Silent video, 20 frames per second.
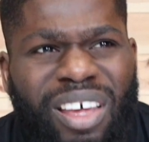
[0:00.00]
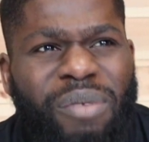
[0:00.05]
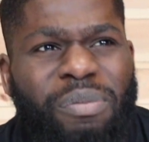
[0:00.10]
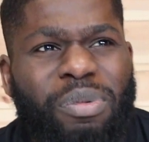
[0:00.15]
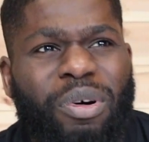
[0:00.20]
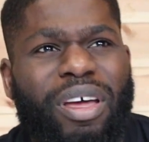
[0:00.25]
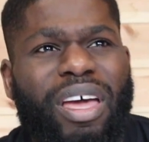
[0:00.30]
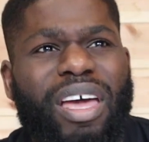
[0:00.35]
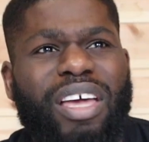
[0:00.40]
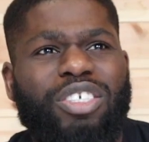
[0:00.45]

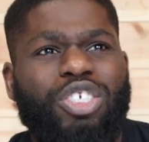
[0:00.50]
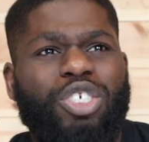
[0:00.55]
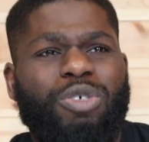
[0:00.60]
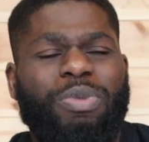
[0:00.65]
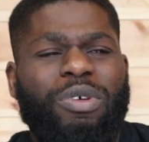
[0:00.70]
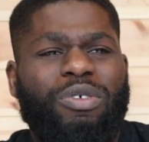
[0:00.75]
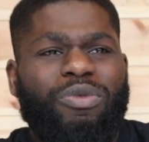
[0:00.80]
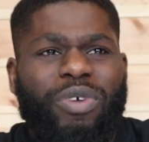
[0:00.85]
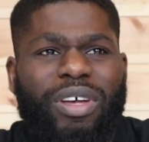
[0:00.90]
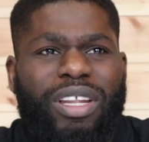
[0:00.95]
But yeah, it's just
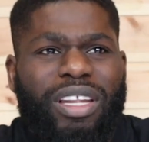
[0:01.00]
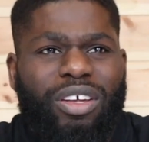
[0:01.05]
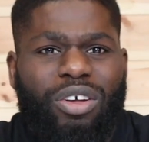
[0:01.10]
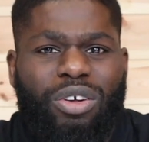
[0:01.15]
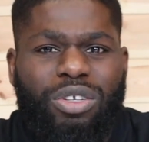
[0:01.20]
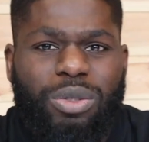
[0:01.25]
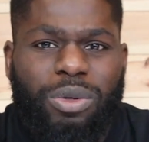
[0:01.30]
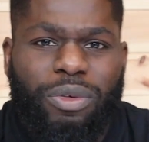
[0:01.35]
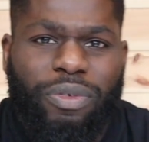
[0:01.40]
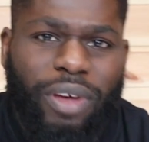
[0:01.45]
been really
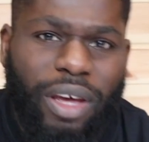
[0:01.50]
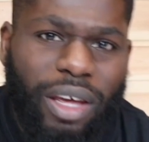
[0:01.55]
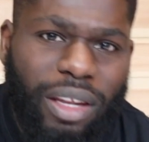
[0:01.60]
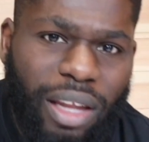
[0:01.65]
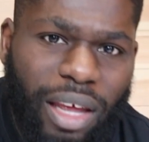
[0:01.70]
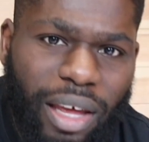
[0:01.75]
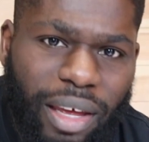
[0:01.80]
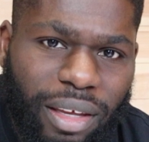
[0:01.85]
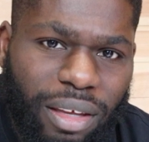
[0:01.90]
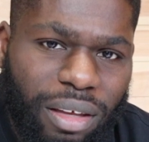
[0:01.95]
good, to be fair.
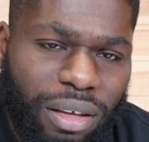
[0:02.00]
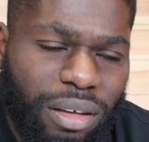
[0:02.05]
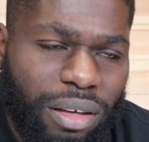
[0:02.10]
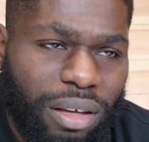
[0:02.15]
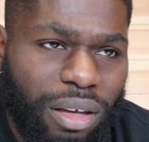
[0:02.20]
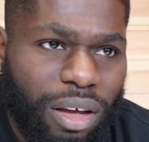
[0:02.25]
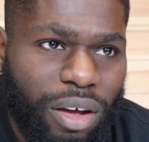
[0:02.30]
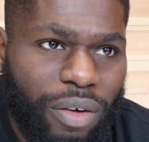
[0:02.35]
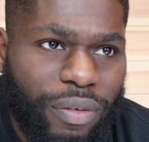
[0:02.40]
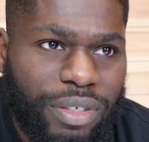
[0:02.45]
Like,
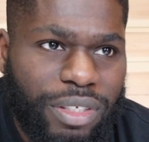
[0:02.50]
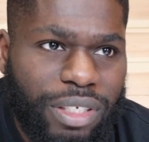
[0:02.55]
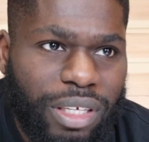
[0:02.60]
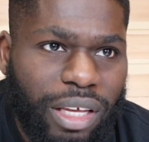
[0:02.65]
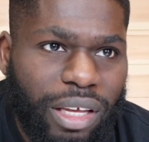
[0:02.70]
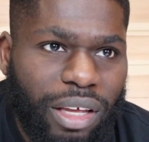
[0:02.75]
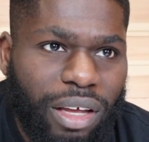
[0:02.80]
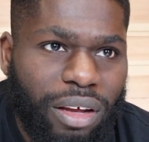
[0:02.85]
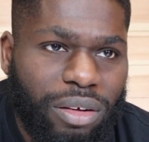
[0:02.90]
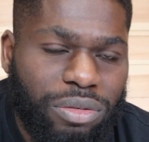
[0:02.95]

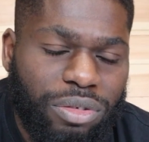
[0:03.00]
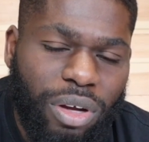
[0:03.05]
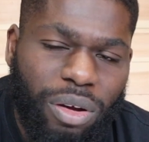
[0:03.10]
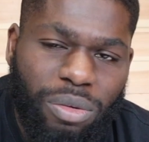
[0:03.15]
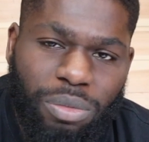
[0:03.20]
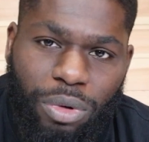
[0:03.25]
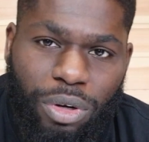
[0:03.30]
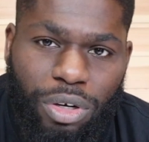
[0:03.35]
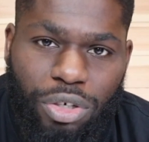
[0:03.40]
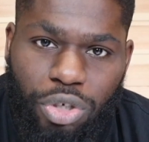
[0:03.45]
obviously,
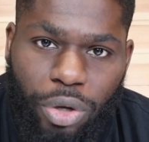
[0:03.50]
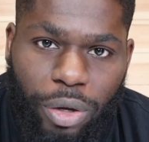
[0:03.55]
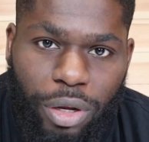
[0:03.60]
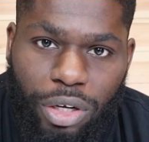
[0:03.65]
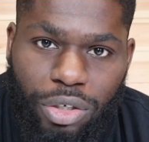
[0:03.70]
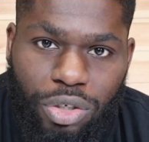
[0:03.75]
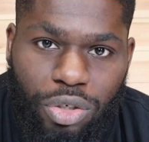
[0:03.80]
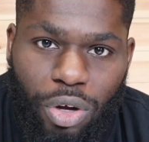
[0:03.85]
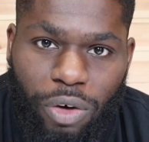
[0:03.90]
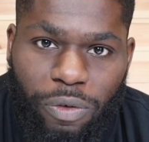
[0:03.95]
I'm going to show you
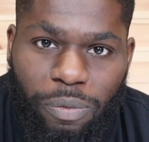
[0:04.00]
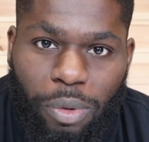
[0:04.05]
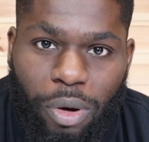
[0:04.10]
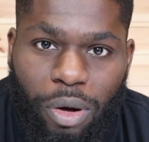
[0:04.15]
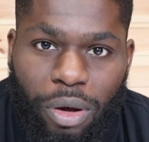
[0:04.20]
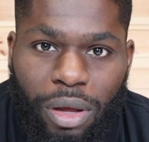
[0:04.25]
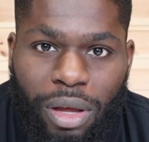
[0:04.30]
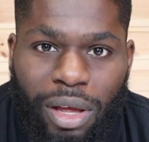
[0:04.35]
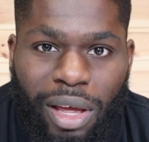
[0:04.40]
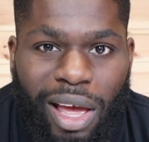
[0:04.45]
the stuff,
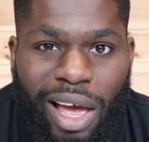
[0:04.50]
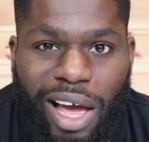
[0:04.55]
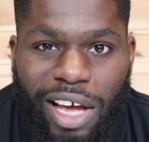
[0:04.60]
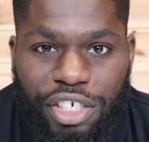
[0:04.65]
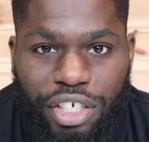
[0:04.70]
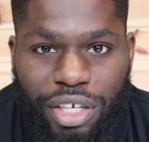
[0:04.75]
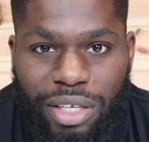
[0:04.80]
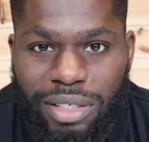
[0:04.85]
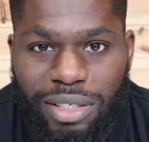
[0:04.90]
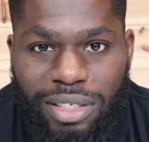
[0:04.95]
but
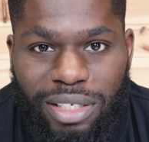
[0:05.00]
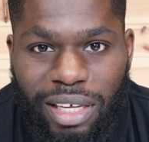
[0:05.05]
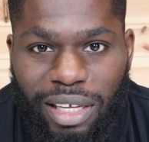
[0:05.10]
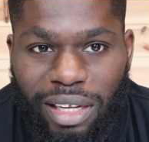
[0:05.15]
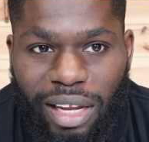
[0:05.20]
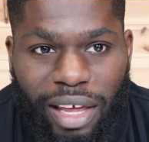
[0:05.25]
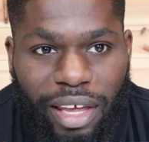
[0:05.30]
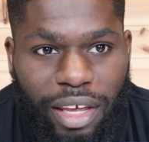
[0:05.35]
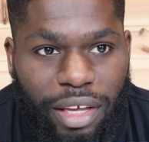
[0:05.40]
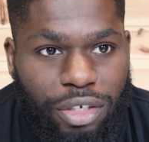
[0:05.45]
as you can see,
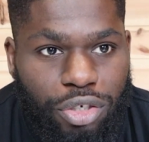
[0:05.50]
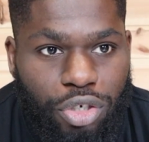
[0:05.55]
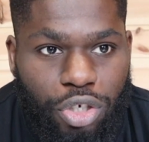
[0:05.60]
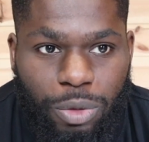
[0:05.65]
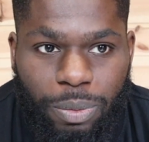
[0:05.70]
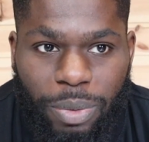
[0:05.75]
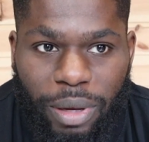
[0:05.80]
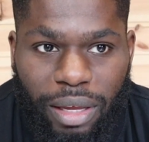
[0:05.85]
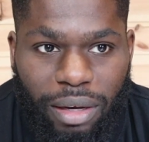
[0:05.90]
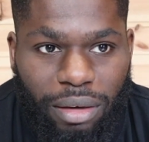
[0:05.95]
like, it's
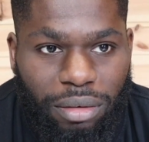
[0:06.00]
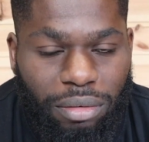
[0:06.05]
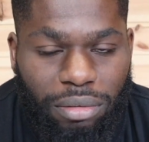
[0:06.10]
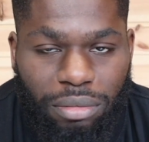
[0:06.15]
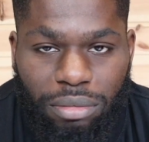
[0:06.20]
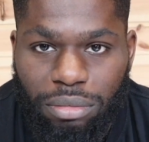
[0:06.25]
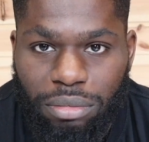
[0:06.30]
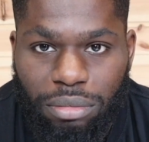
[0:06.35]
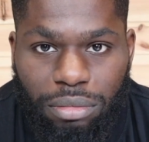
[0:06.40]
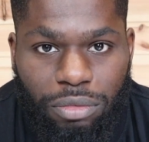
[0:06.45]
just been
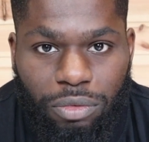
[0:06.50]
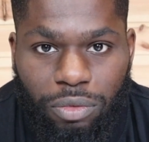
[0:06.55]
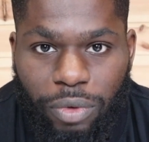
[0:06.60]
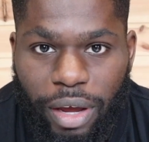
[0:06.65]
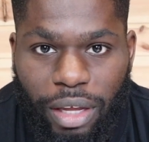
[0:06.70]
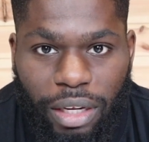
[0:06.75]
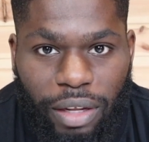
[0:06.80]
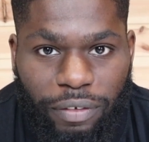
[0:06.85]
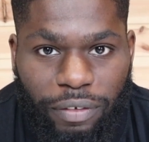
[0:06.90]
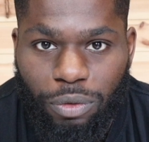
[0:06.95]

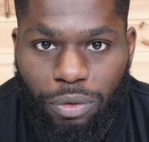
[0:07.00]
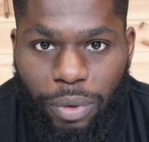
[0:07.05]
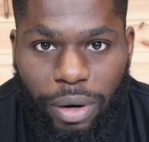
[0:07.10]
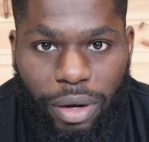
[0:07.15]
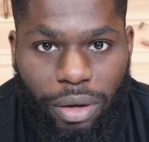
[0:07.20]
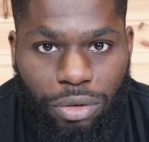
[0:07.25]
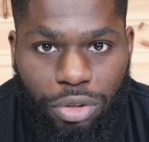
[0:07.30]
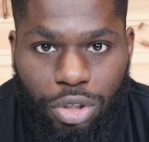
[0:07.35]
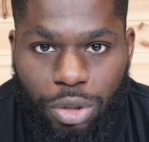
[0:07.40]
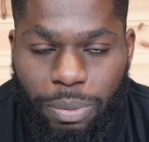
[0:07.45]
rail
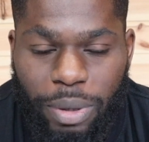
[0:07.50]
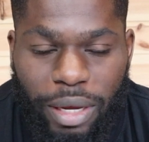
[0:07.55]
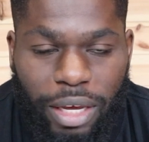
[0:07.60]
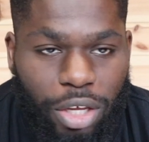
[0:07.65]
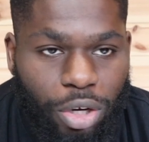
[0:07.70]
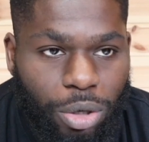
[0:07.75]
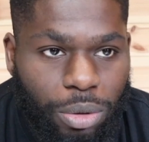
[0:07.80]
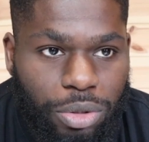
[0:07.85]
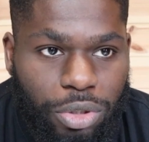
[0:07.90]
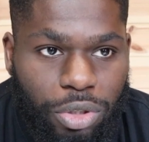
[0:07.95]
rail, just
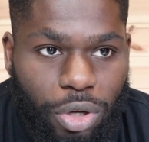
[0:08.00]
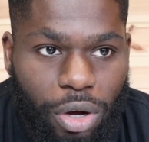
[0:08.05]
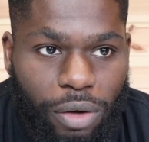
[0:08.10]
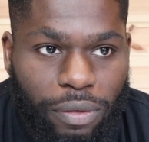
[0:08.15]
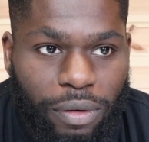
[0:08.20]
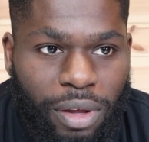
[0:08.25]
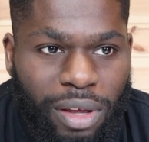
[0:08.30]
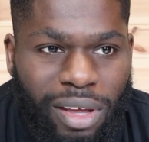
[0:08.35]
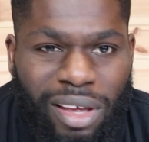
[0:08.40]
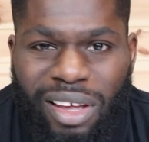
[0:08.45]
picking up
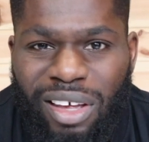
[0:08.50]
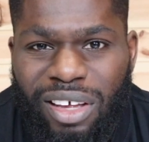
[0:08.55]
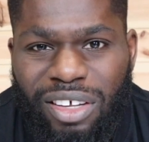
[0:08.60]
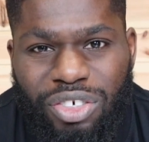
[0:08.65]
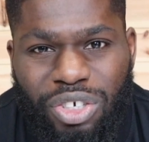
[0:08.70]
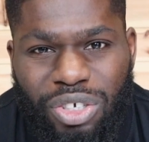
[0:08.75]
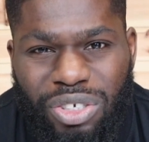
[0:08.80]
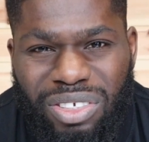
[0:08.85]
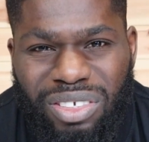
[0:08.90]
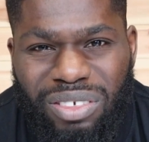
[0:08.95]
stuff.
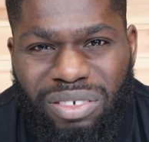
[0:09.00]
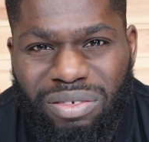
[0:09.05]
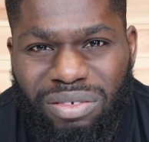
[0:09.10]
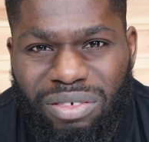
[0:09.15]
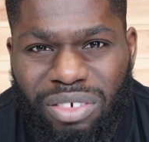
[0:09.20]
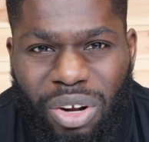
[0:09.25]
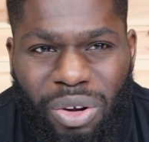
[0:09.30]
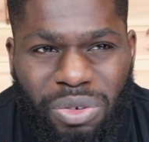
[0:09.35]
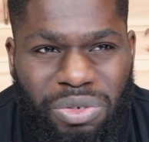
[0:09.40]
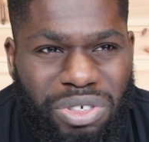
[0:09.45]
Just,
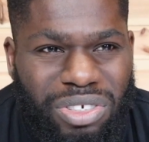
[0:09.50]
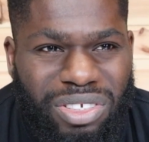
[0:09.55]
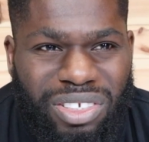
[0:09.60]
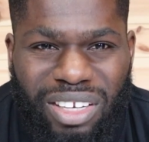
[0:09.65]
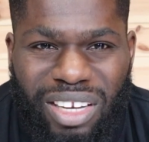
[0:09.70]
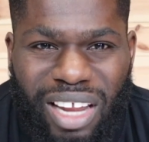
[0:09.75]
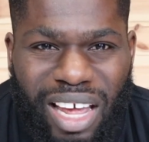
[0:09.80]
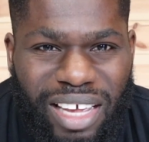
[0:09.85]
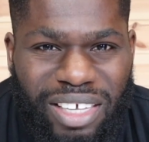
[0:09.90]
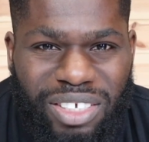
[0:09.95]
you know, just the
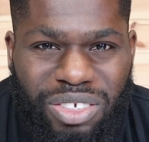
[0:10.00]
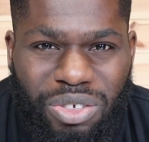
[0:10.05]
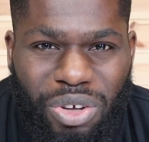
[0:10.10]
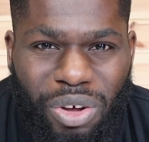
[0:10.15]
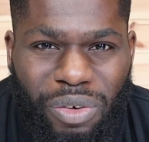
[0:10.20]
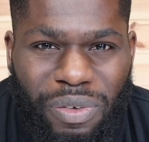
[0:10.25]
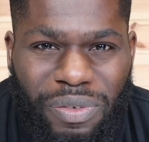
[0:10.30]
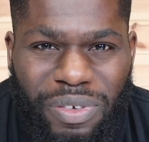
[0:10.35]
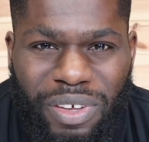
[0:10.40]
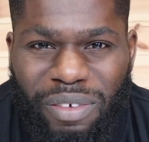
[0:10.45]
nice
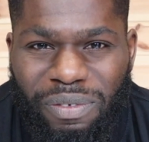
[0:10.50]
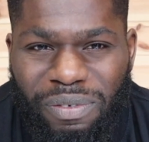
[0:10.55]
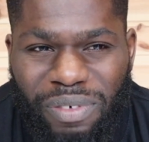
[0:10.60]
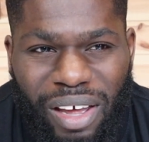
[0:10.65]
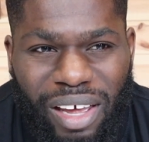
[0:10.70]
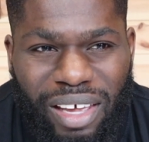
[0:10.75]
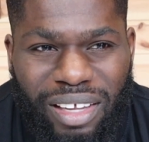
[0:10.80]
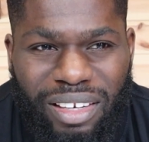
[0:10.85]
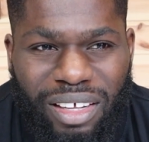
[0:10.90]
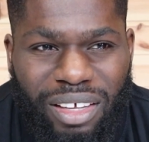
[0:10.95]
stuff if you can
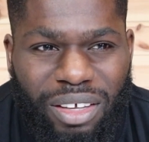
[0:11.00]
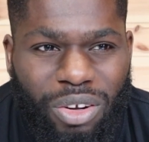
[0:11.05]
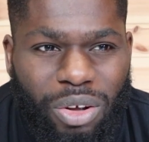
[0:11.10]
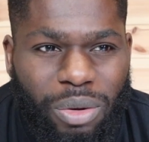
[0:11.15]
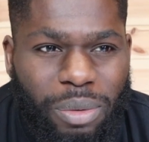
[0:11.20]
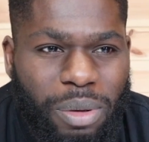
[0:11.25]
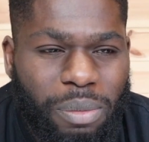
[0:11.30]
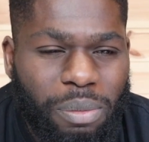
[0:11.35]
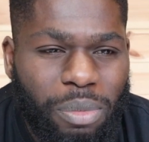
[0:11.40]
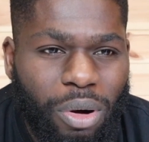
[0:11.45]
find it, you know
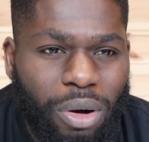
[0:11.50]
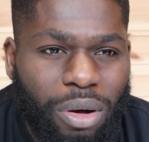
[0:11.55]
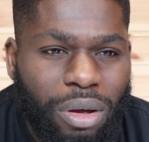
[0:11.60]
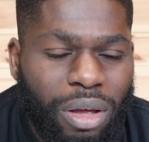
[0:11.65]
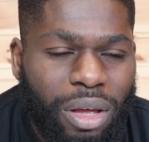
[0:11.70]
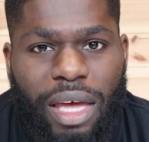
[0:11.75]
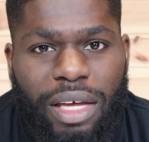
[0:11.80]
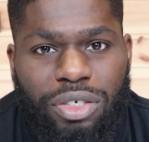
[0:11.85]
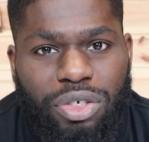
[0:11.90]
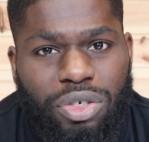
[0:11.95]
what I mean? But
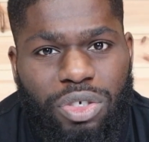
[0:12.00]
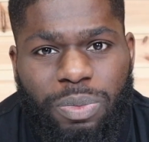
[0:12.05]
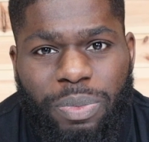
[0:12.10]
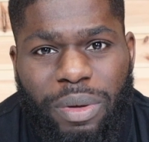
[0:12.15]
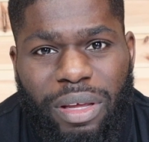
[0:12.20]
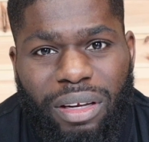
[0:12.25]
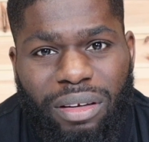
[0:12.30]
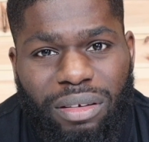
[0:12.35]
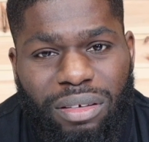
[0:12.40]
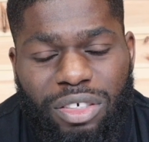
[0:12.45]
yeah, it's just
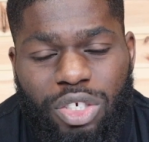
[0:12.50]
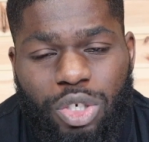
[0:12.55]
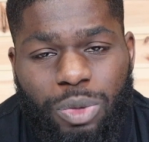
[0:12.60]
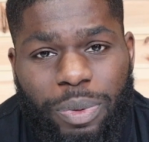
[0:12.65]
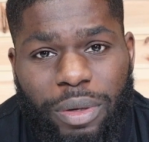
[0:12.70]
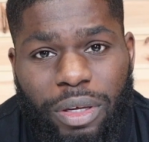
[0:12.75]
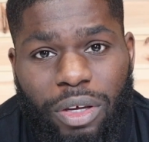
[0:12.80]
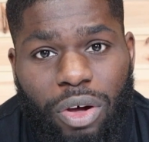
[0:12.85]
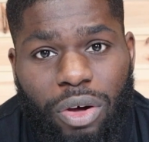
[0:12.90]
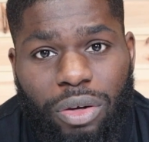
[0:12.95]

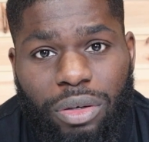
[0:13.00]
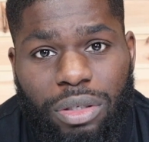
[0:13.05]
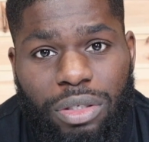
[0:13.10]
been good.